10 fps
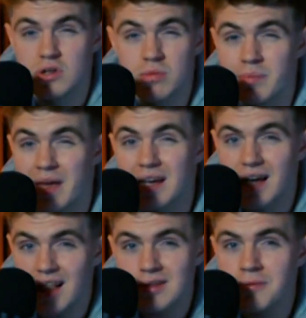Should we ban
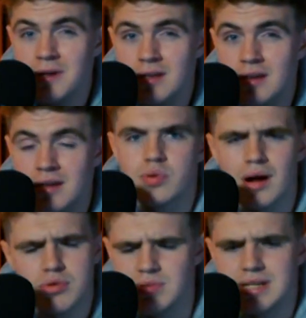cutlery?
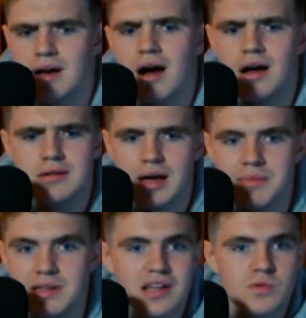Probably not. I
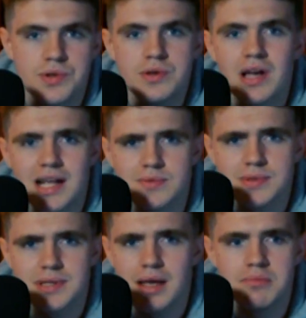mean, that's what you guys
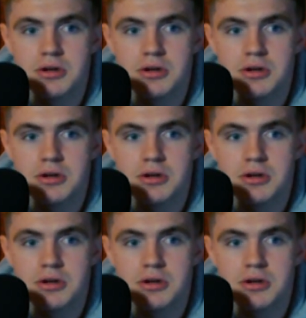will say,